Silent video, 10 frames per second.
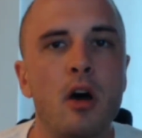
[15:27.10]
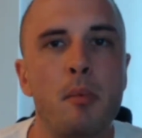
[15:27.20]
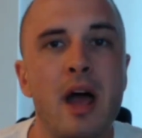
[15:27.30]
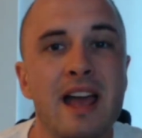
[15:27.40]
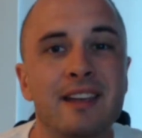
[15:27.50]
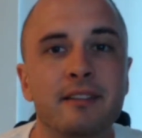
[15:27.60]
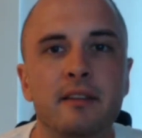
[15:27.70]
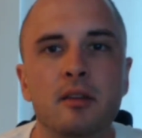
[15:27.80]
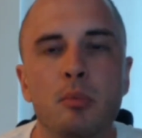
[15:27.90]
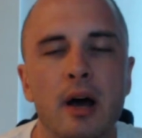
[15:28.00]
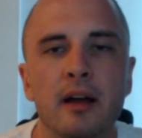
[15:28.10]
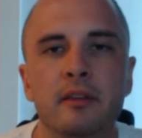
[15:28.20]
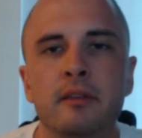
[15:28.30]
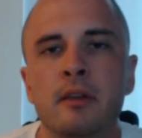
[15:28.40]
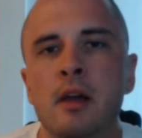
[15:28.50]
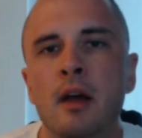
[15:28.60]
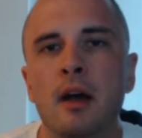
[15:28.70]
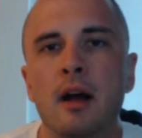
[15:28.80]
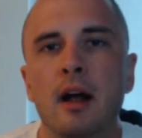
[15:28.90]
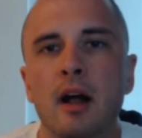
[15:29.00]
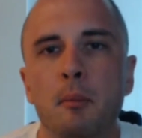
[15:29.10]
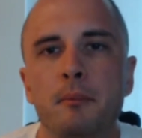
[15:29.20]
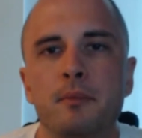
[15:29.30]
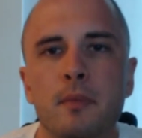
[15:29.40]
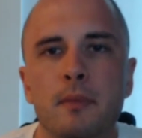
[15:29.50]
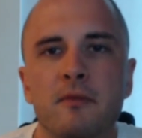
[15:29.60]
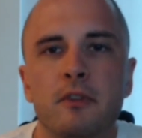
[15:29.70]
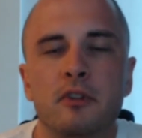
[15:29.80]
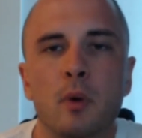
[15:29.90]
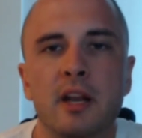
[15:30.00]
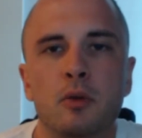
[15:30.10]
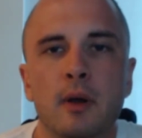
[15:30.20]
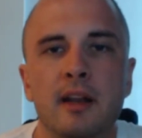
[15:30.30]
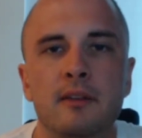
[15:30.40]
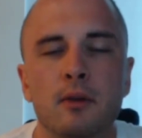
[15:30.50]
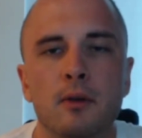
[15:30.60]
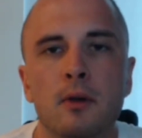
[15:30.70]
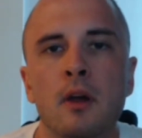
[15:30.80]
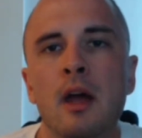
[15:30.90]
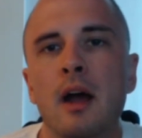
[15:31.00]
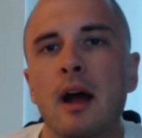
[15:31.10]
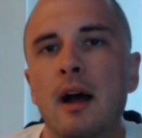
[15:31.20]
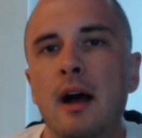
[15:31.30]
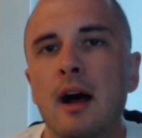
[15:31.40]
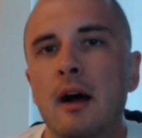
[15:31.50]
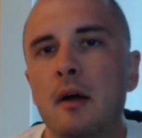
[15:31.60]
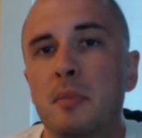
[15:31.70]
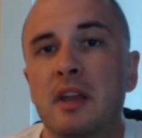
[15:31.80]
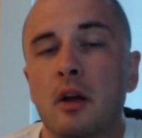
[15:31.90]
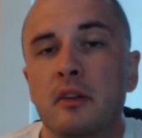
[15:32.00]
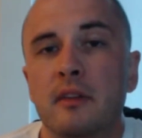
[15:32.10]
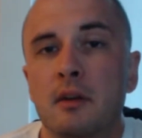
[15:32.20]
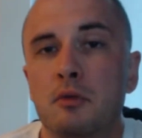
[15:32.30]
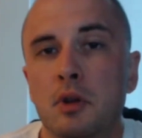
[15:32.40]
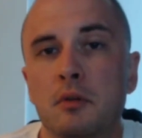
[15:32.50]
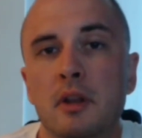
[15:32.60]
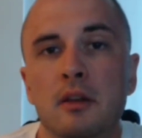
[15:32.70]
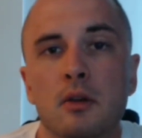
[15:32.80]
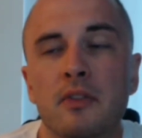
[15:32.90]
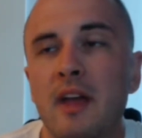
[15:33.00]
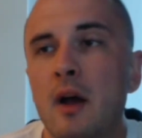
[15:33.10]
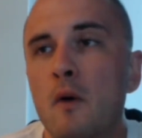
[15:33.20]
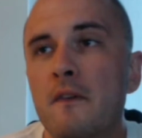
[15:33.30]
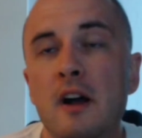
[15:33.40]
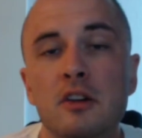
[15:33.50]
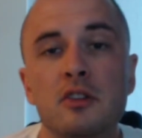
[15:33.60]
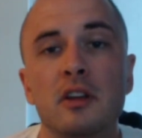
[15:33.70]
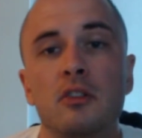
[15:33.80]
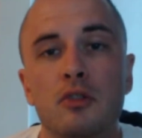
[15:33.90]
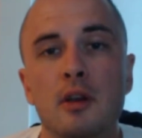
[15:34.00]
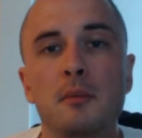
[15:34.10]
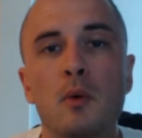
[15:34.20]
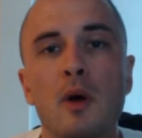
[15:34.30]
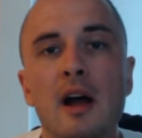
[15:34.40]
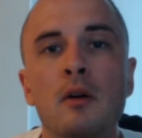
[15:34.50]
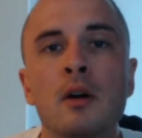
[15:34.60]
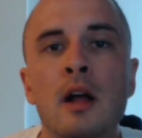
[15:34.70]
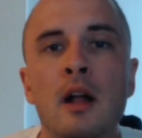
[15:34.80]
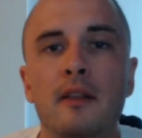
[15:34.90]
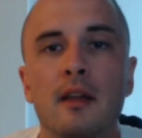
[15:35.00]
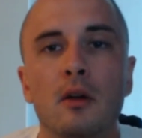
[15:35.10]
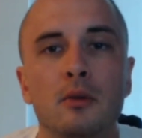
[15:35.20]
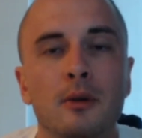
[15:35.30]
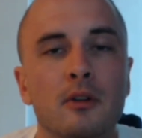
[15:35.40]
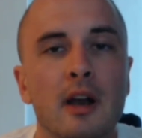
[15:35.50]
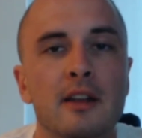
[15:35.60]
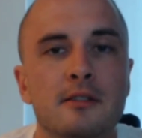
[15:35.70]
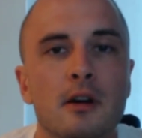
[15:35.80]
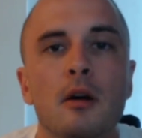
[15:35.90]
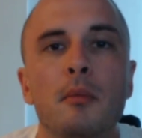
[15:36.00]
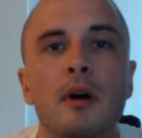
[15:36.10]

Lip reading: 8 tib bars for 2022 because they're really, really good. They all function extremely well. They all do a great job.